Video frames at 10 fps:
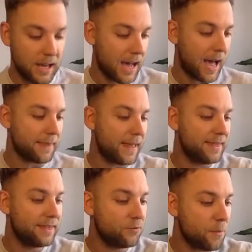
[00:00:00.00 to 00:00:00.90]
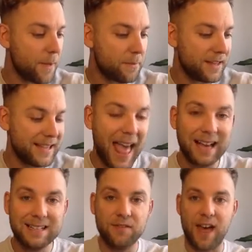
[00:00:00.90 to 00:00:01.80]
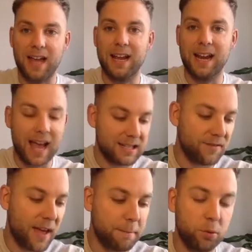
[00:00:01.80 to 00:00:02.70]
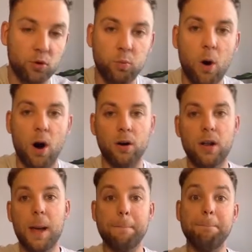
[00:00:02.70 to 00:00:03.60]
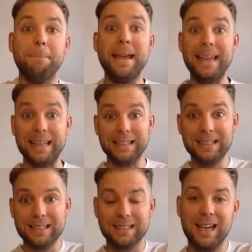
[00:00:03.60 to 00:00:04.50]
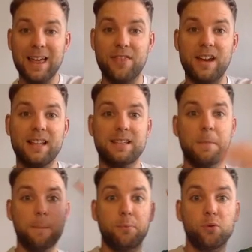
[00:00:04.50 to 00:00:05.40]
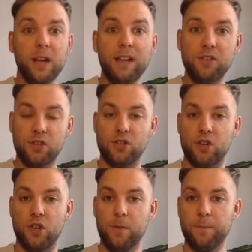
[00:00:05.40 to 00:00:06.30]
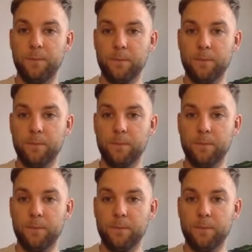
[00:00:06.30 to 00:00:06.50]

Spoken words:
And then remember, this x of n and x of n plus 1 means that it's my previous term